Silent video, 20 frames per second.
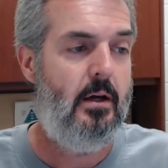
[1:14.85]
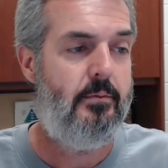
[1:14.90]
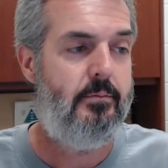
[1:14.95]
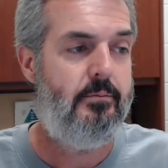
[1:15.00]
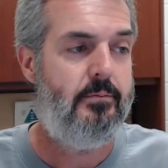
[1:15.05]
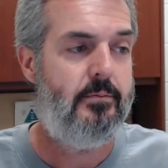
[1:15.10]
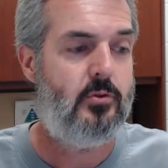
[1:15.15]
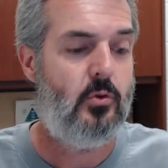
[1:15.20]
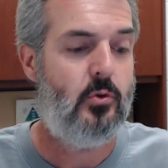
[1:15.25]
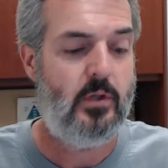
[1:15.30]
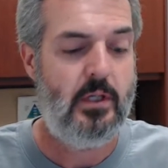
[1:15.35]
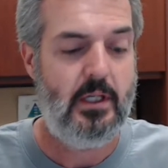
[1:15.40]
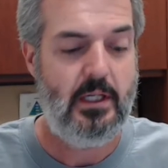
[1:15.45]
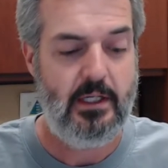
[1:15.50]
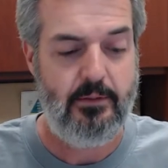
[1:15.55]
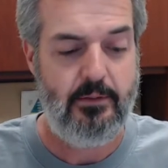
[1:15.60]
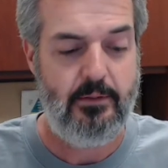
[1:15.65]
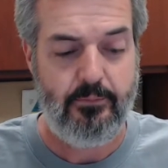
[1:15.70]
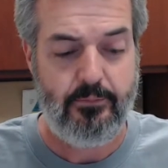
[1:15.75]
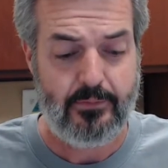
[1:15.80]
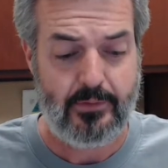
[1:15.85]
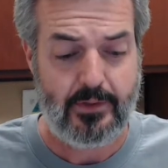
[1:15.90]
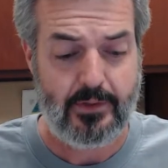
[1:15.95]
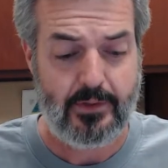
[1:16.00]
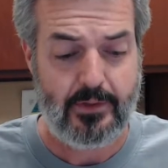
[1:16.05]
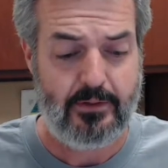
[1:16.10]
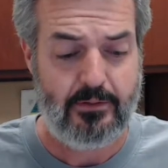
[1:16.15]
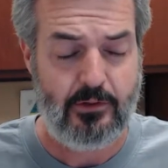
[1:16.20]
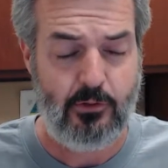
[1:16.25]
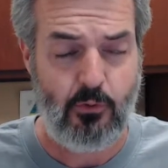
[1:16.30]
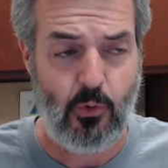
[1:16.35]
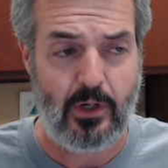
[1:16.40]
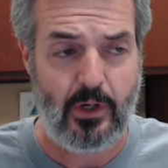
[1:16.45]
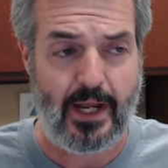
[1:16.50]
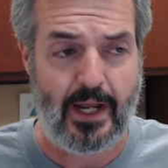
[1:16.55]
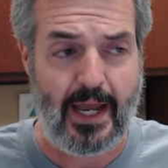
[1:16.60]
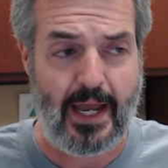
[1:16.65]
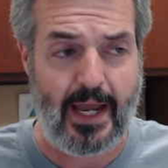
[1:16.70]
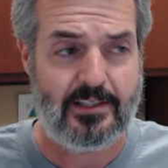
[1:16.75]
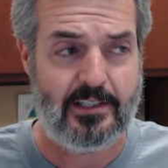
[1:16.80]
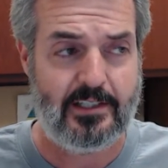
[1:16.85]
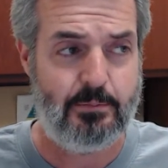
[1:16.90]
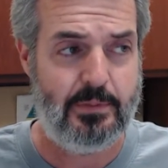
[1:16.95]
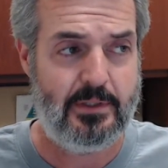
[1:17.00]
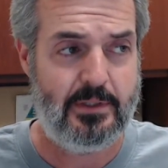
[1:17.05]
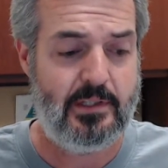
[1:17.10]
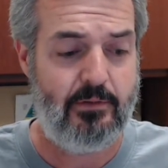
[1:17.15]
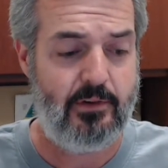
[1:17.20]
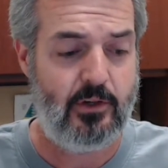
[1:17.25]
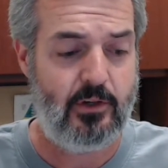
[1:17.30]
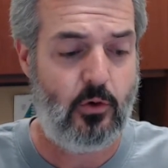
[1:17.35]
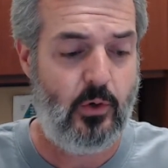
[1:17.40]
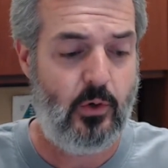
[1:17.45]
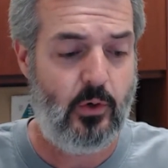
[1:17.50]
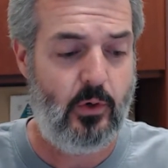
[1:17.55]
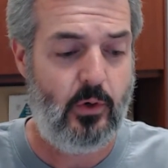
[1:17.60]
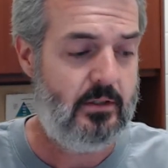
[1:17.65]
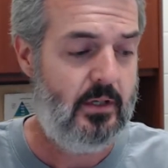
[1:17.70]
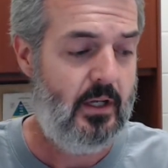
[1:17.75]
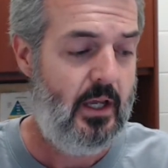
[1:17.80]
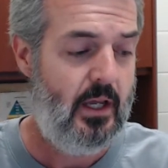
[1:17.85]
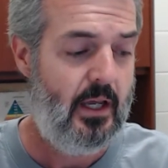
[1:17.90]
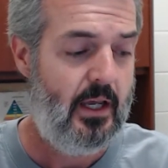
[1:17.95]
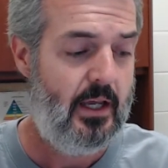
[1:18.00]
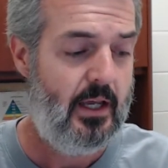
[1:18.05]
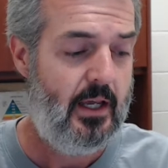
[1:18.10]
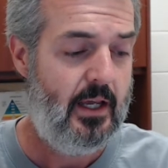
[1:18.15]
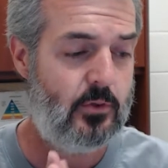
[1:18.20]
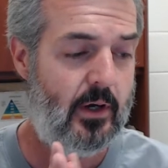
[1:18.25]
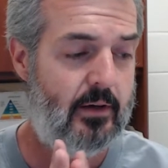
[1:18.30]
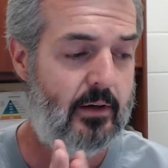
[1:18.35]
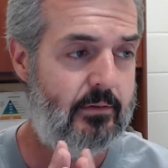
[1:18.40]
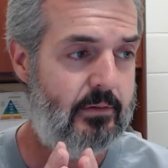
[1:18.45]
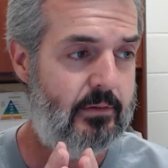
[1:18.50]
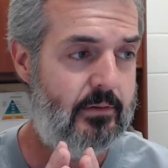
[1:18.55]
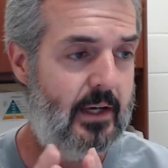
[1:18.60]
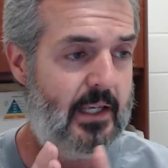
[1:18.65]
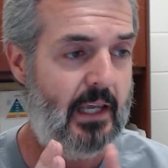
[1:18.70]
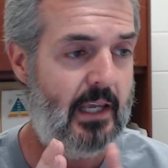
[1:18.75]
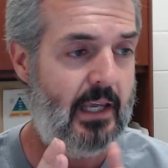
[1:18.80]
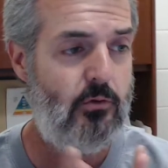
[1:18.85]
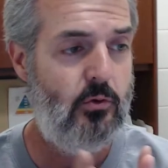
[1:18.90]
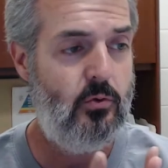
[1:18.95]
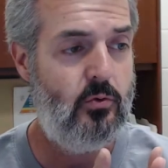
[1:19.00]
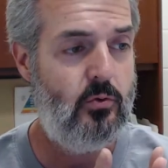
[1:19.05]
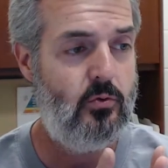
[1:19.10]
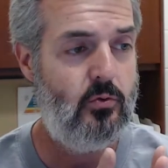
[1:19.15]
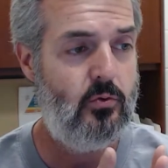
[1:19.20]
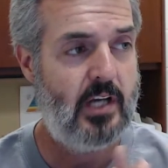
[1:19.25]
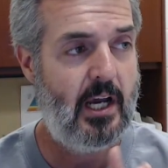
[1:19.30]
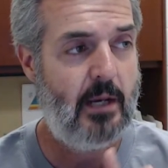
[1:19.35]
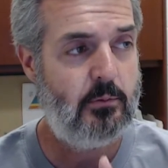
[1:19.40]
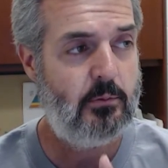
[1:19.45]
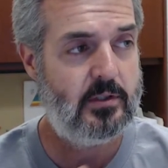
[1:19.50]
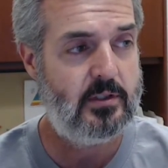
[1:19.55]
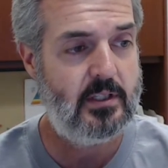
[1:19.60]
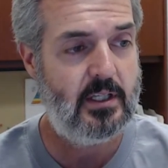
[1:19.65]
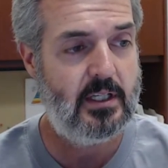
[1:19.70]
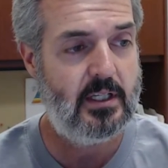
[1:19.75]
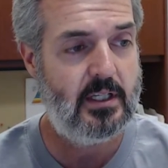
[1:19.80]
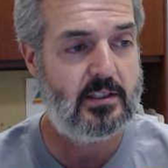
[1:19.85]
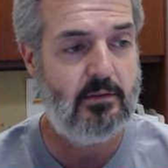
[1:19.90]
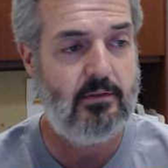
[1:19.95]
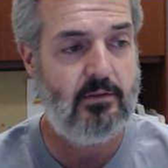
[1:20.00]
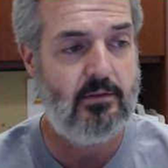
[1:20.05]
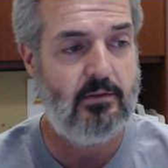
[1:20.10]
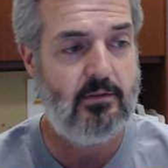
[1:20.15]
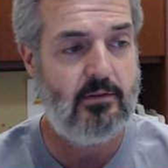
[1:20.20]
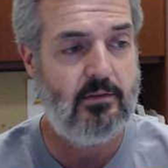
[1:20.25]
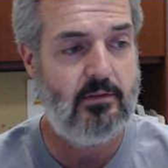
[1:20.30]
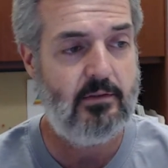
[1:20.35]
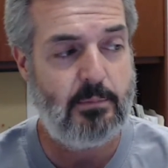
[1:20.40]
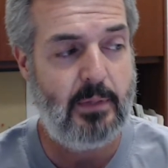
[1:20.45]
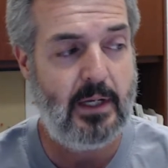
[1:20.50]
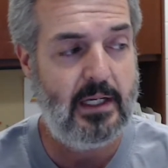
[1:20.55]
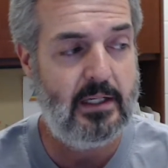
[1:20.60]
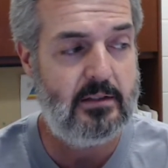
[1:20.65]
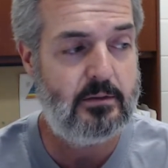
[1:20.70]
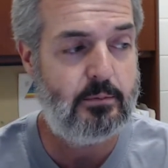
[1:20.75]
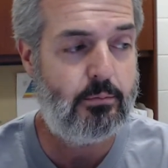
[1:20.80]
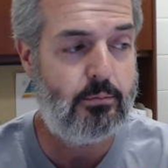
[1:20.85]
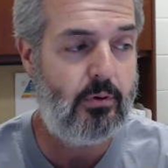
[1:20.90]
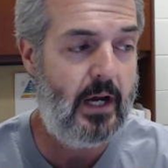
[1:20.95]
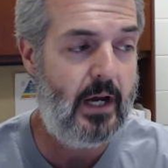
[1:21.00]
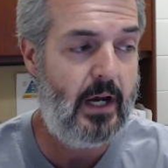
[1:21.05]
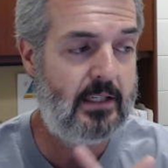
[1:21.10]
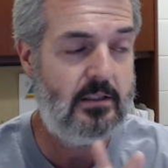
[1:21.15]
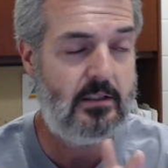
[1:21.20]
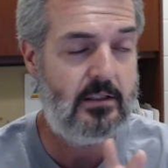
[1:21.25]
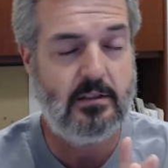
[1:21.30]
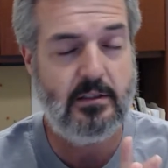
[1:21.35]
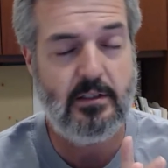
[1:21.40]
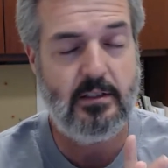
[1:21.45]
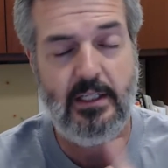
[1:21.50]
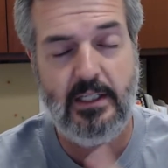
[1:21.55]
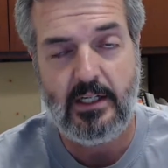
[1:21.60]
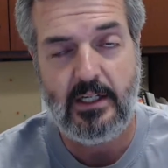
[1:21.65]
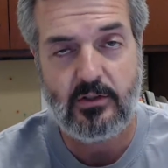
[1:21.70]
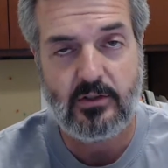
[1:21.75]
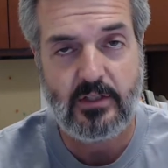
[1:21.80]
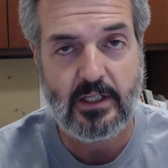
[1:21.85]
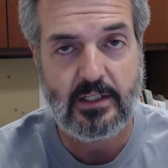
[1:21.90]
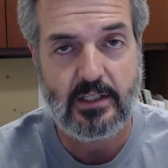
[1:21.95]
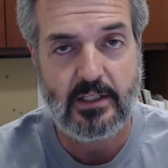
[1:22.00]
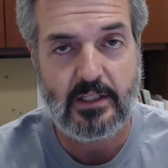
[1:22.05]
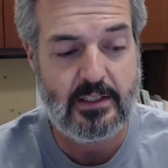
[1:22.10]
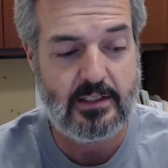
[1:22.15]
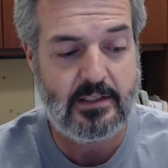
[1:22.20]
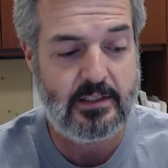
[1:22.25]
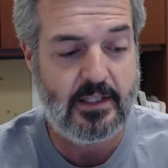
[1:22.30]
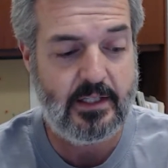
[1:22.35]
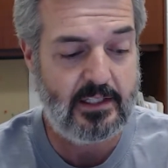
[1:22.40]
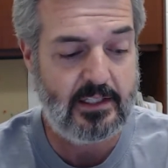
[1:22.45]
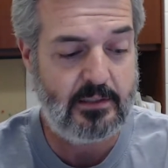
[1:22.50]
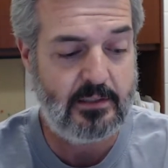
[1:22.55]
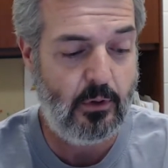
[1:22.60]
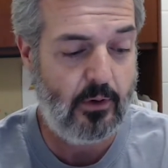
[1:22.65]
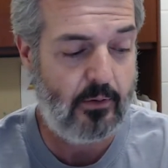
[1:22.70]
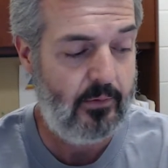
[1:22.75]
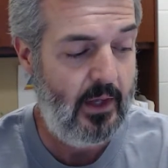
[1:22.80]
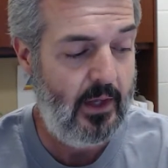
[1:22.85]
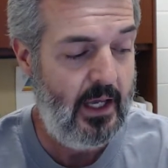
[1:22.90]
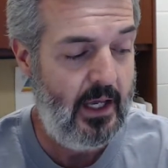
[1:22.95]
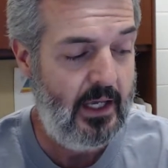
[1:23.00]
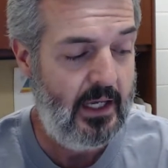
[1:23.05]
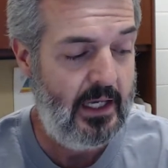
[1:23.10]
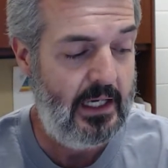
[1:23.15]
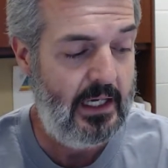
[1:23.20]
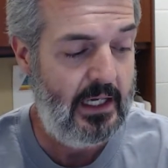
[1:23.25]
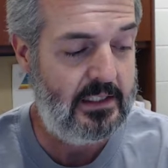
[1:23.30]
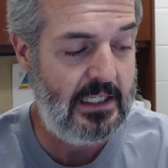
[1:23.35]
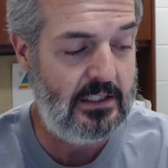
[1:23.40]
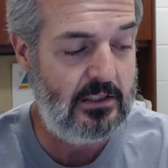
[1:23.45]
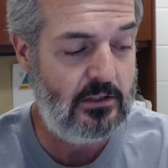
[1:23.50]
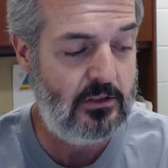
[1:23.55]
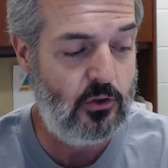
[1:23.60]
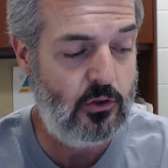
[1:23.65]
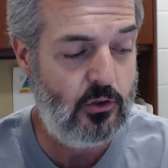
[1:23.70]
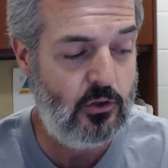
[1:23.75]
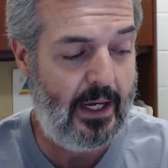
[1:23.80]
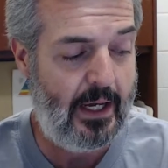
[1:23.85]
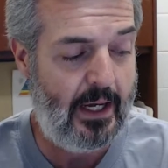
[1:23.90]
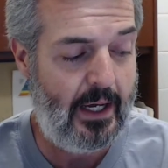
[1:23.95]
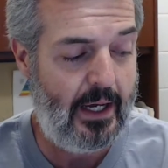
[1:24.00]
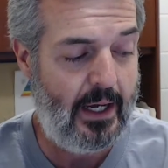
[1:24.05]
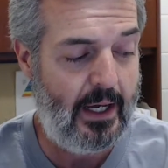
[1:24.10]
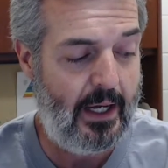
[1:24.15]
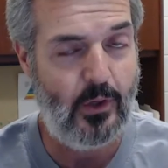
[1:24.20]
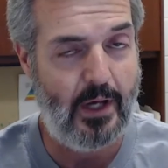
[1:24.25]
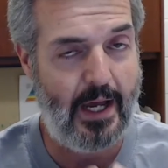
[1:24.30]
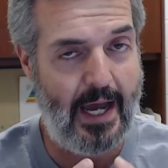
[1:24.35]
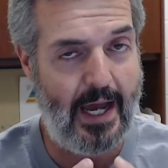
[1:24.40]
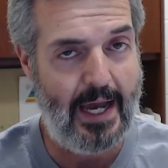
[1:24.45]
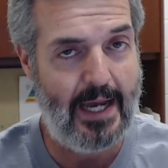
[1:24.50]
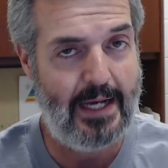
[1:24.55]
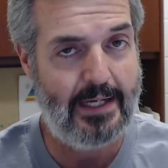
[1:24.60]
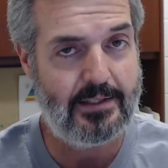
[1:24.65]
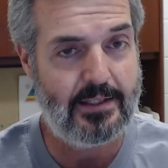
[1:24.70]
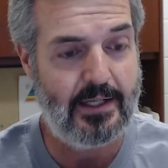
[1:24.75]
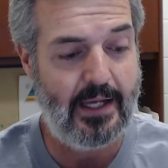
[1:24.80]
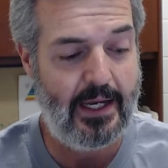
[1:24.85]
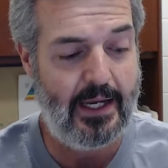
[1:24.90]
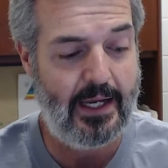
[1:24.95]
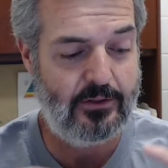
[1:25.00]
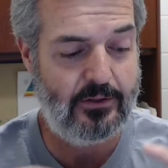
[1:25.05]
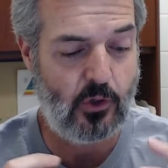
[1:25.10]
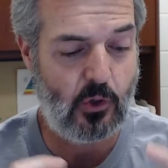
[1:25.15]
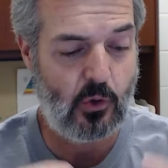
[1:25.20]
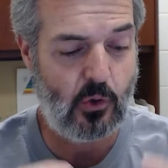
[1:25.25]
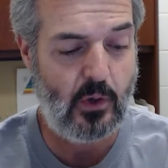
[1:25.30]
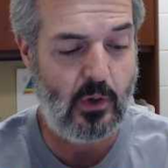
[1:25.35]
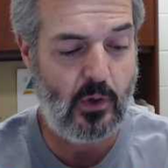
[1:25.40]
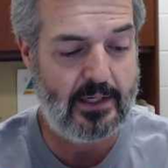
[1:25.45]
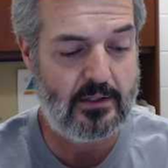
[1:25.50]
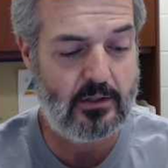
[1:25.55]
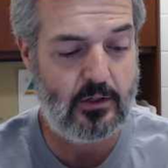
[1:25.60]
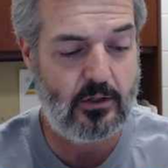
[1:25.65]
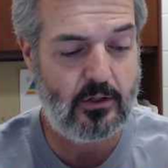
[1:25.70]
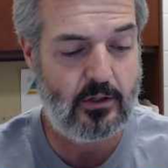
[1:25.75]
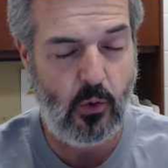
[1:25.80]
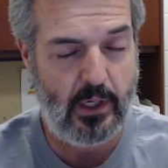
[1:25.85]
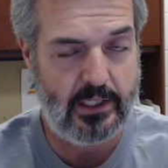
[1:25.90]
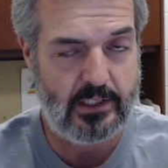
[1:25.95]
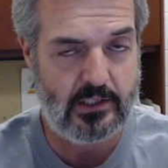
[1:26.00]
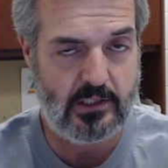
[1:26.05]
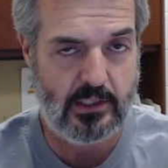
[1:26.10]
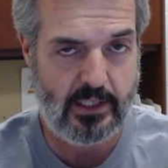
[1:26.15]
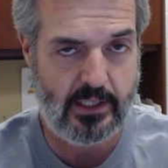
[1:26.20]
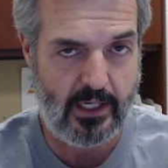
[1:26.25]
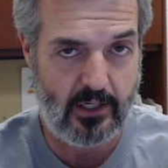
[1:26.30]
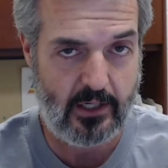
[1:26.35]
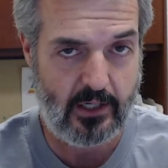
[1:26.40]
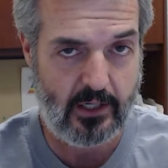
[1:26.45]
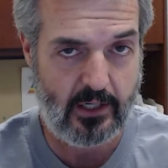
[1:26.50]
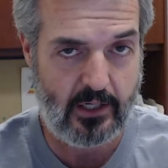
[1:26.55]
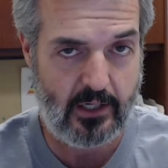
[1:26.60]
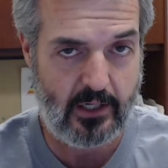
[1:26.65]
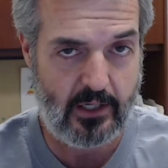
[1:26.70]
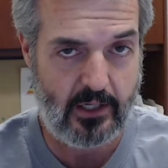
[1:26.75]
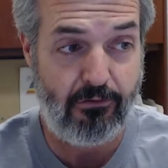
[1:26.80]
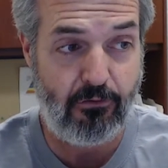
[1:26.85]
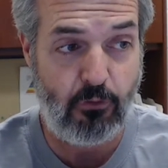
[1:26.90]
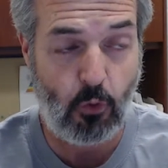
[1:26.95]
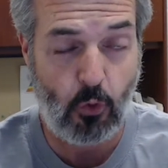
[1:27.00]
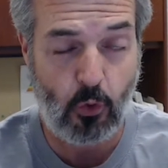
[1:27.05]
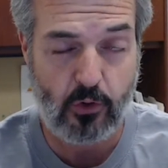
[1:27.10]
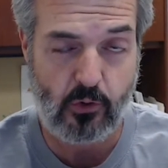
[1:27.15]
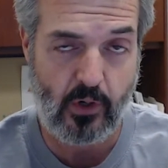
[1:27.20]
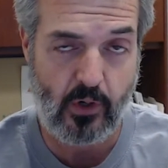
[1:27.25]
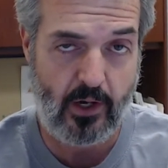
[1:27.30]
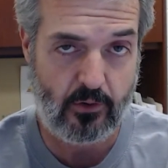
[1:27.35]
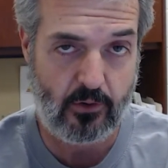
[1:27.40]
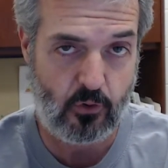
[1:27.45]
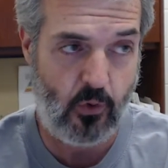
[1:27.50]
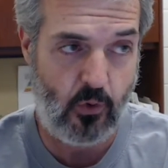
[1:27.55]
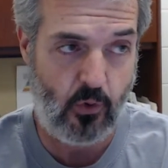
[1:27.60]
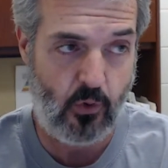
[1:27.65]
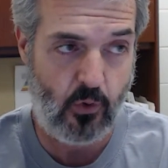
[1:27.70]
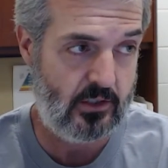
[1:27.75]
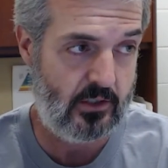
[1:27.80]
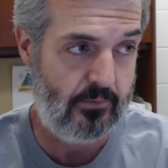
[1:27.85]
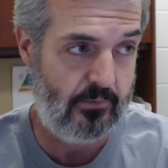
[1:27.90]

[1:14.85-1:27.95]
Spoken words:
So again, you want to ask a specific question. So I gave you chapter 6 of the evidence-based practice and exercise science textbook. It teaches you how to ask a direct question. They also call it a foreground question.